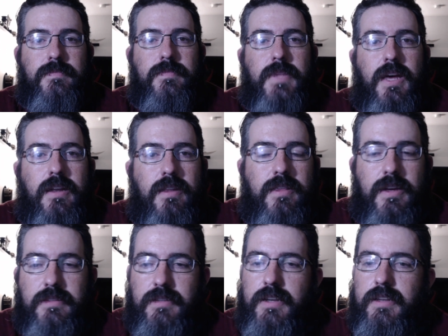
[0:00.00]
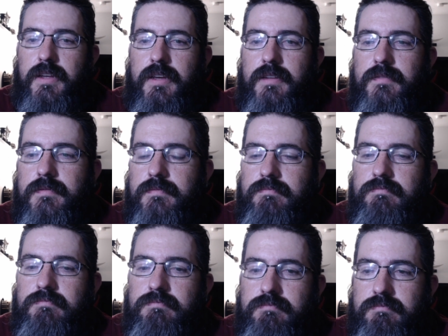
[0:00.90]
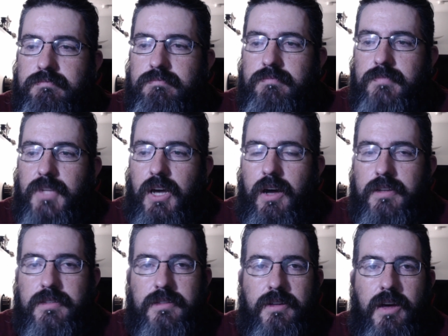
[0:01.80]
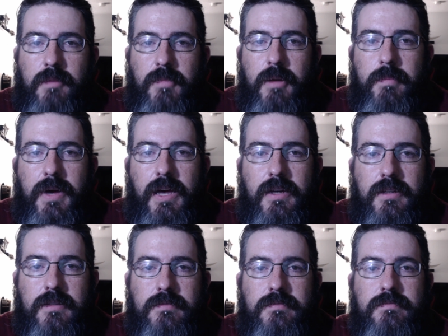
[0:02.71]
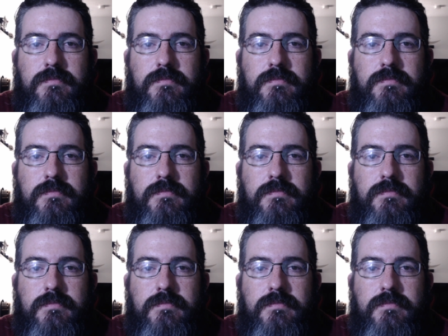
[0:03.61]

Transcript: that the things I did, God still had my back and